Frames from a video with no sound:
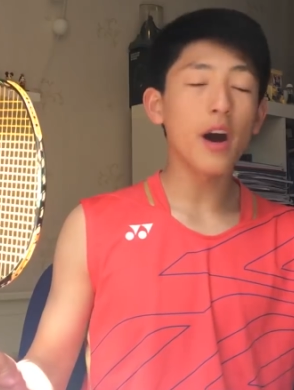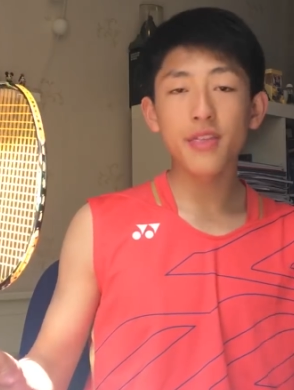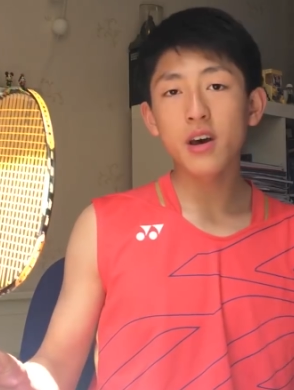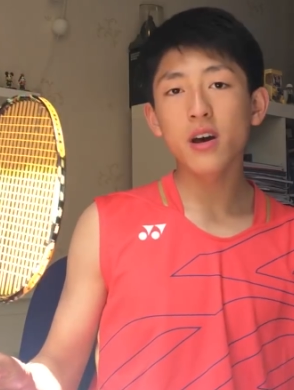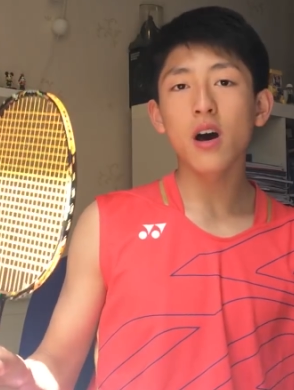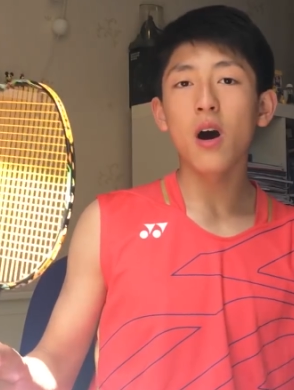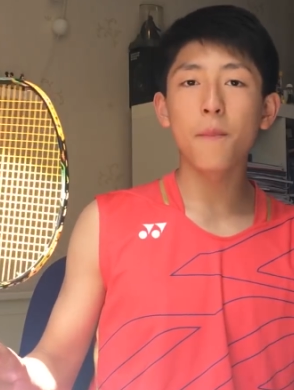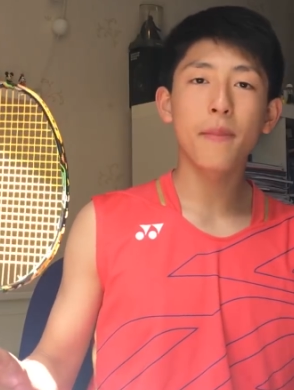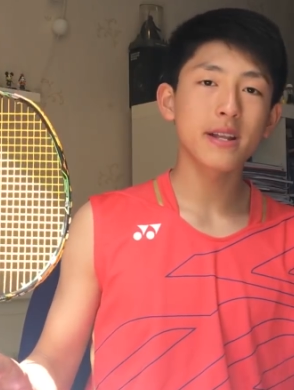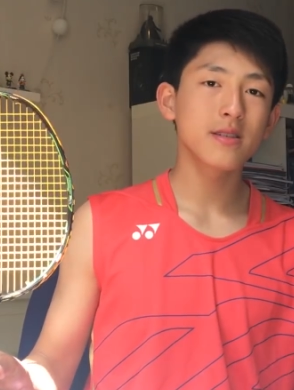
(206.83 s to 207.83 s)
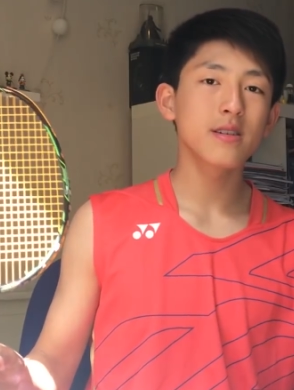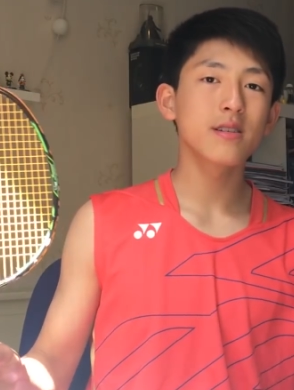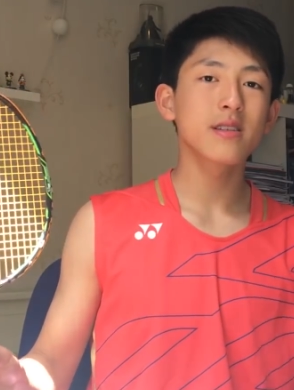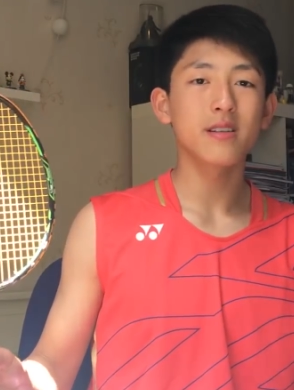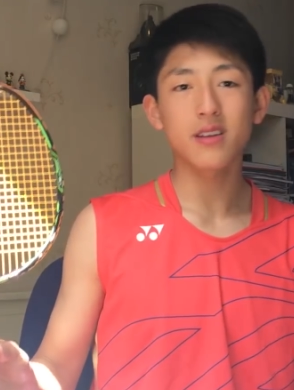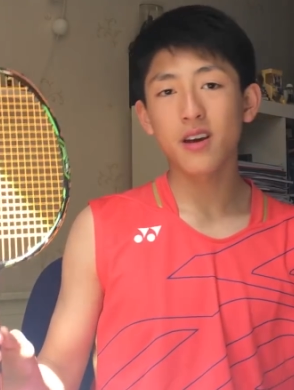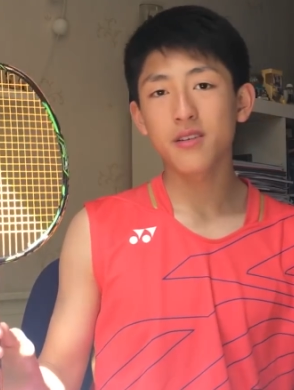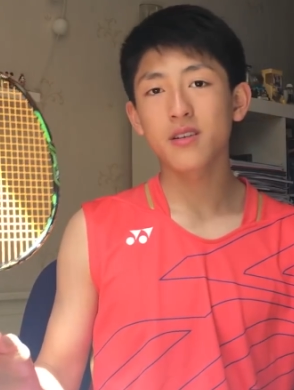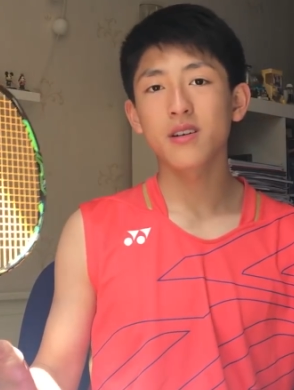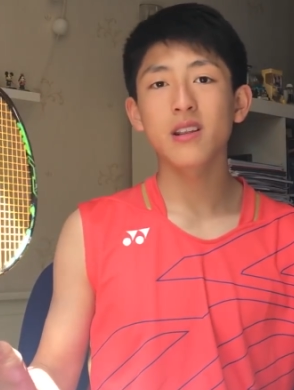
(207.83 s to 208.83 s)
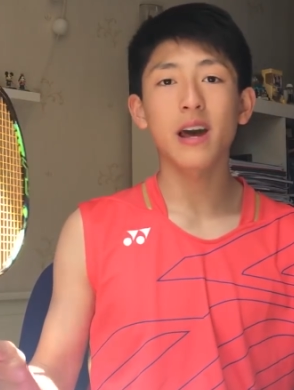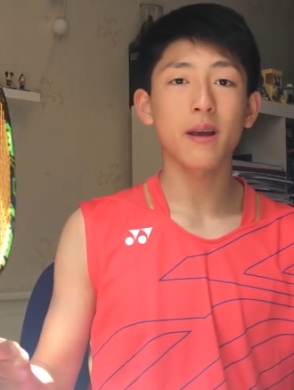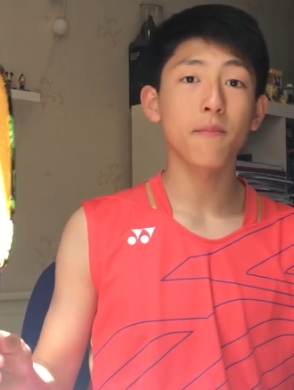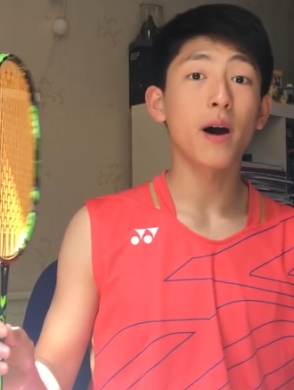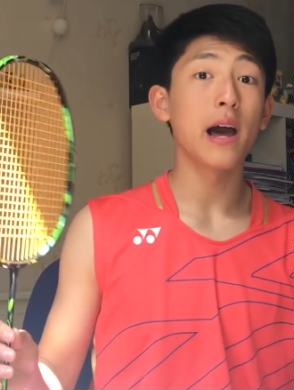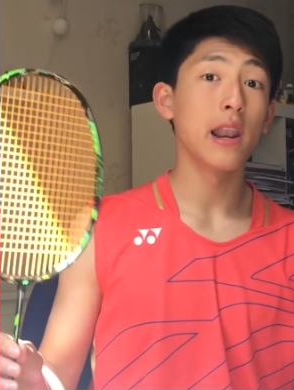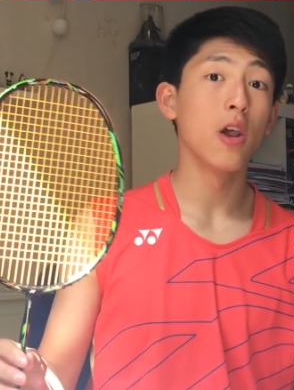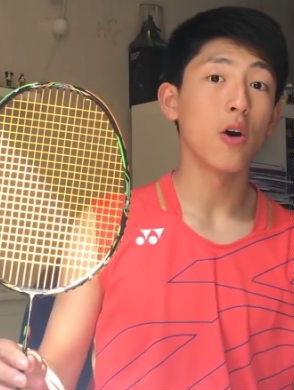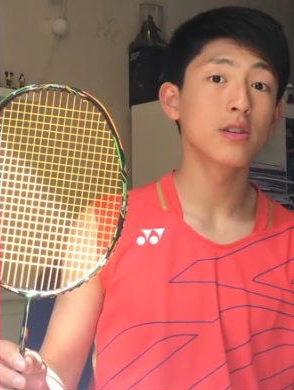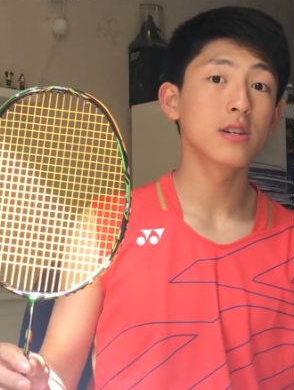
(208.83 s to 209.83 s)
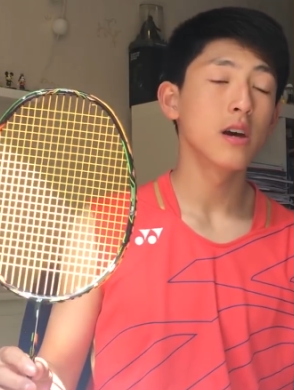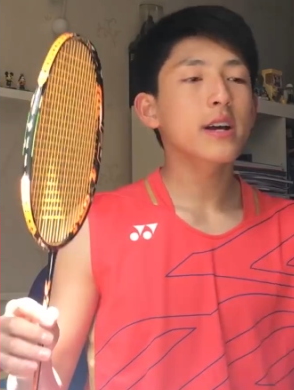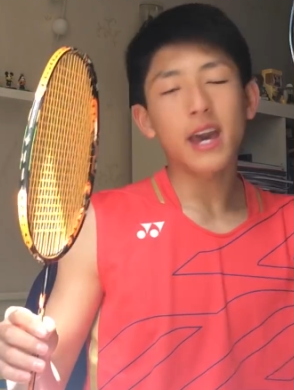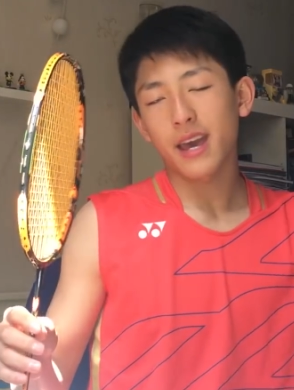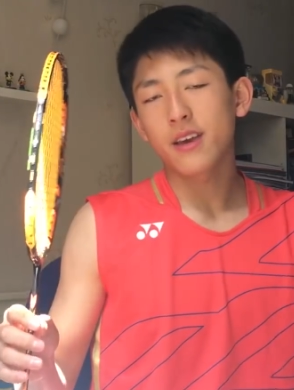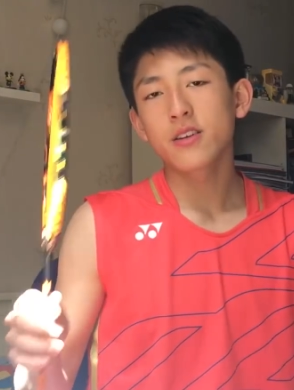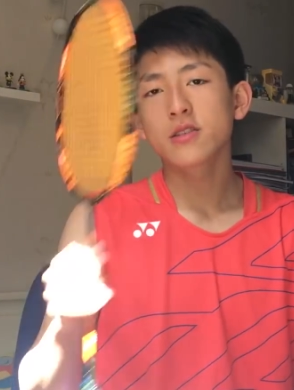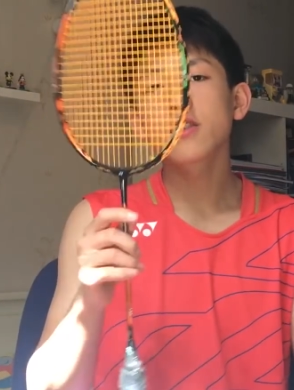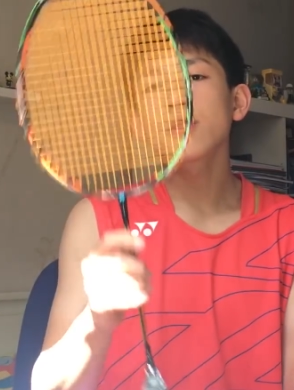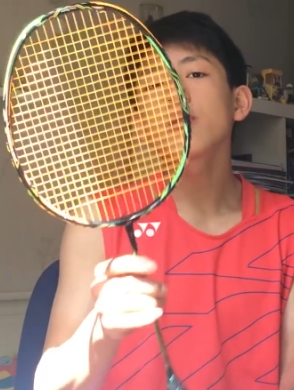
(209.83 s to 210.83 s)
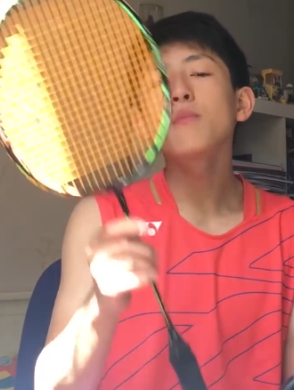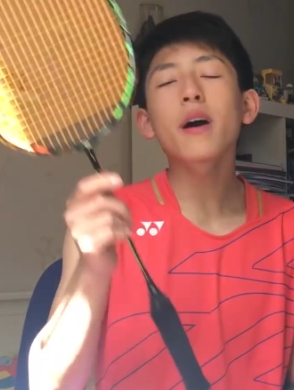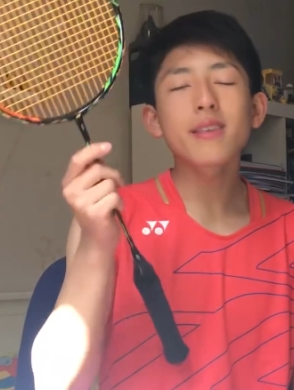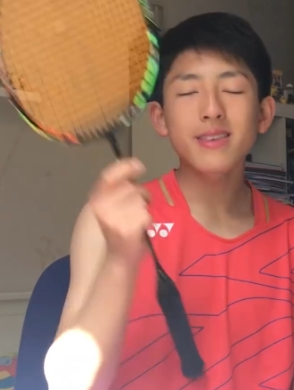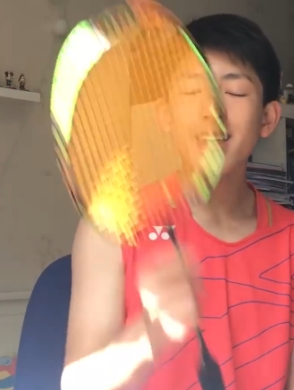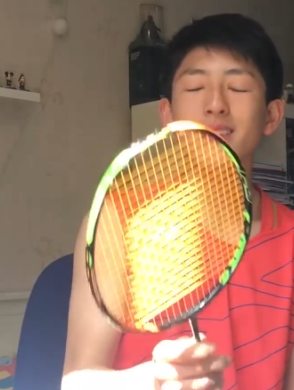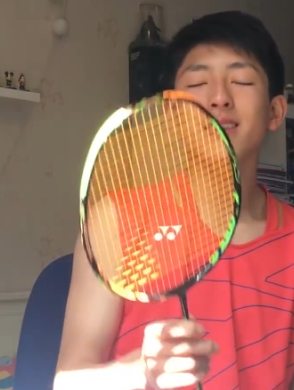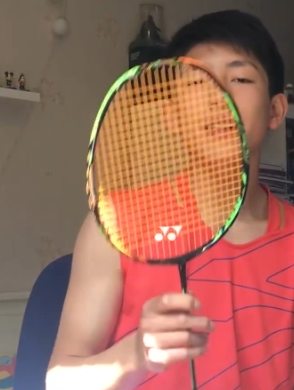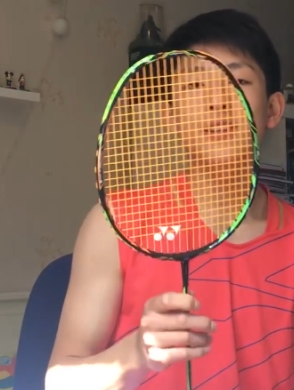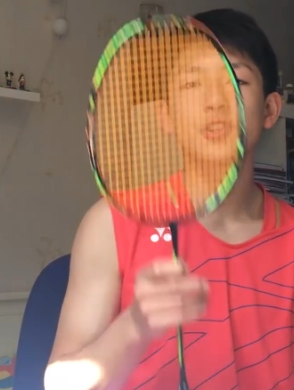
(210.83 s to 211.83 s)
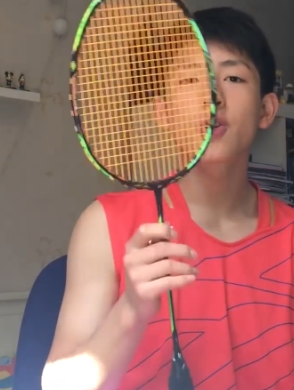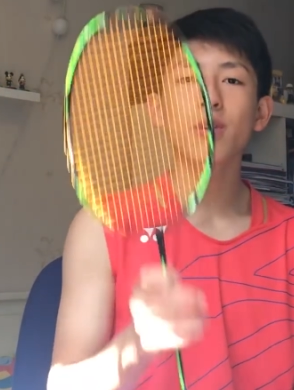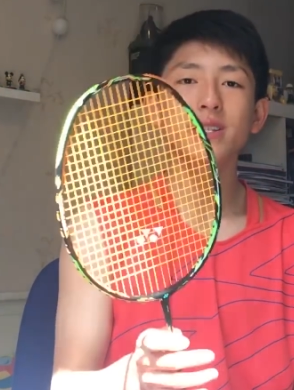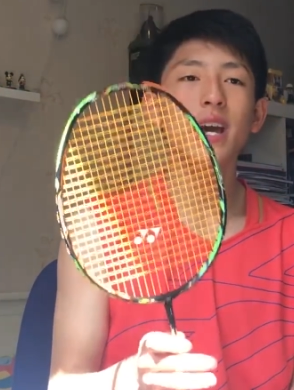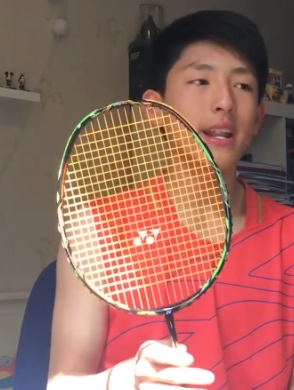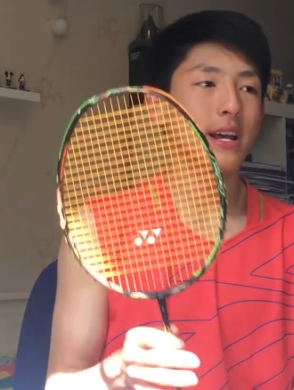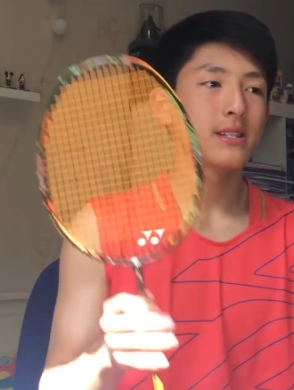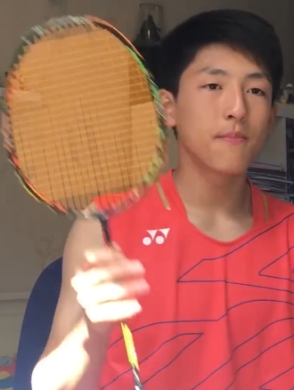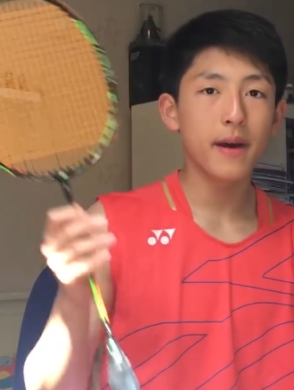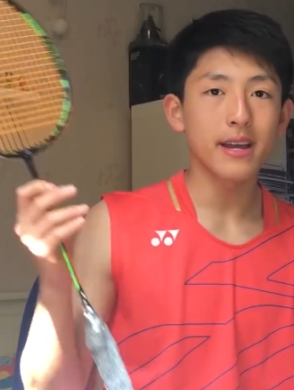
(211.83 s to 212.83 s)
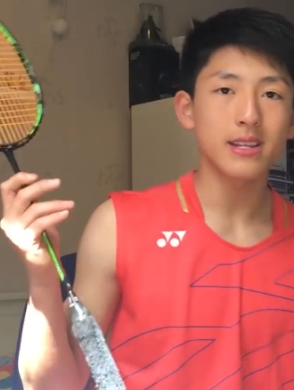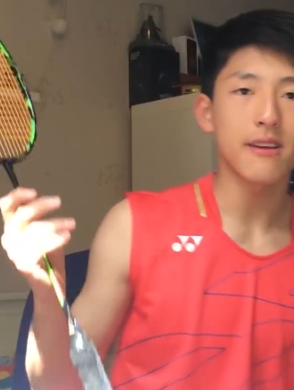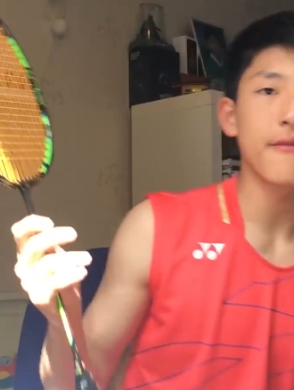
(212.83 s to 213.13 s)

neither are better than the other, like, by a lot. Okay, so you might think that the Duora 10 has a better